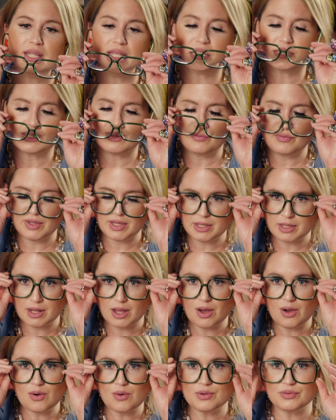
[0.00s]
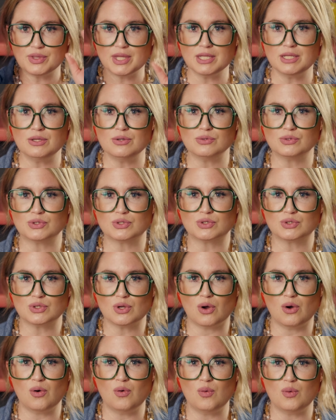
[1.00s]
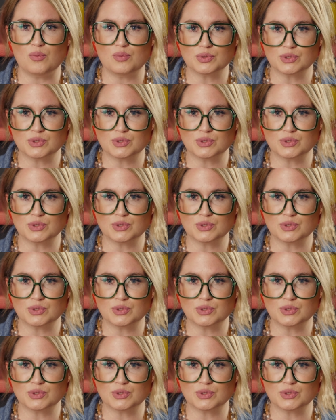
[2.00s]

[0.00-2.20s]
this video. Thank you so,